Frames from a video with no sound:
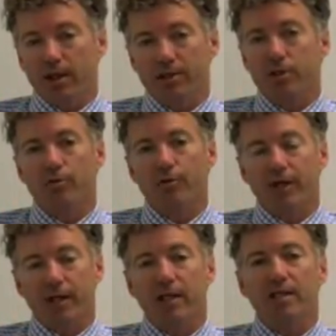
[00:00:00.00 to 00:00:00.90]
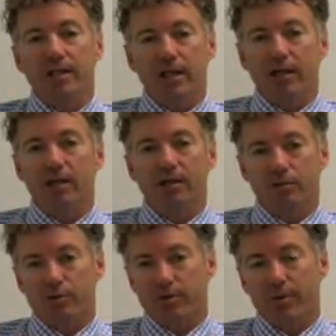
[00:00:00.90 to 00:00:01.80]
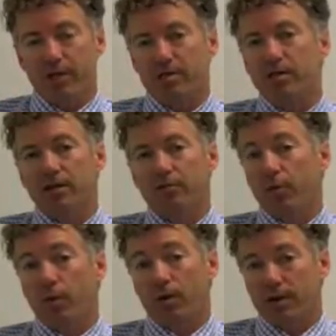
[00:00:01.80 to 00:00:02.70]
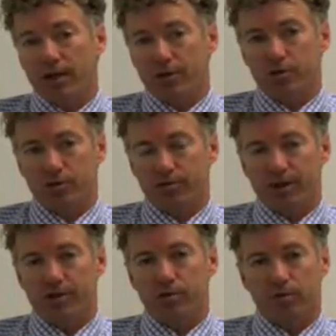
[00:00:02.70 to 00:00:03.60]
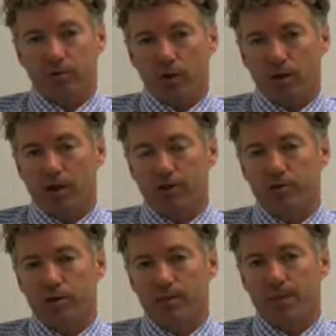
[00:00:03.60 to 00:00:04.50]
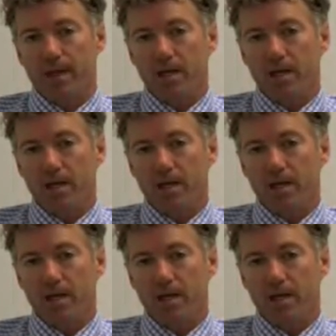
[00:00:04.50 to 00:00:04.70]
and I don't think, in the end, it was the best thing for our national defense or for our country.